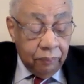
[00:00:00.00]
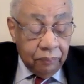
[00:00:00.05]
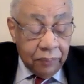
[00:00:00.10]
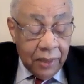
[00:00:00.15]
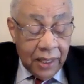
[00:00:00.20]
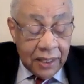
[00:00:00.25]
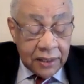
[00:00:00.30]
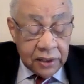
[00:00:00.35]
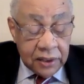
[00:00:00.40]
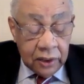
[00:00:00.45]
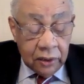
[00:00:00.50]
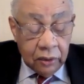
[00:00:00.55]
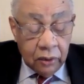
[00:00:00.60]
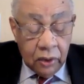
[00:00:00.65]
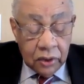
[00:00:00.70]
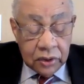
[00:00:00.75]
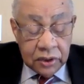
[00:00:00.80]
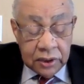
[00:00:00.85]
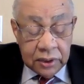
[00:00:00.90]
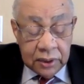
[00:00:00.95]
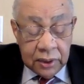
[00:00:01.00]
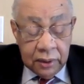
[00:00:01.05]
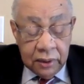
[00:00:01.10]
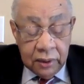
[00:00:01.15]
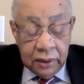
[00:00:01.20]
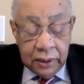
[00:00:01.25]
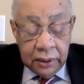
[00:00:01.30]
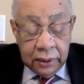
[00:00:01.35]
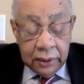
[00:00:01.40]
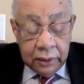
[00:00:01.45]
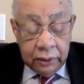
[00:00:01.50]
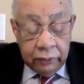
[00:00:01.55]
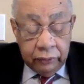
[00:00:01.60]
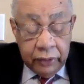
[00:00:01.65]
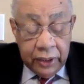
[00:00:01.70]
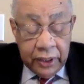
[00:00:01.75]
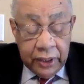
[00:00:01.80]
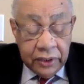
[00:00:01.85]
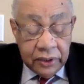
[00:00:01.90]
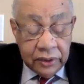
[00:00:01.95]
passing courses and earning
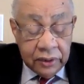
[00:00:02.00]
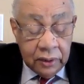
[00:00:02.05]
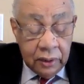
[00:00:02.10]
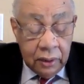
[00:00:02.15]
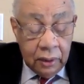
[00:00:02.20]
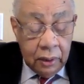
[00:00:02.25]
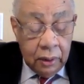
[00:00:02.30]
degrees,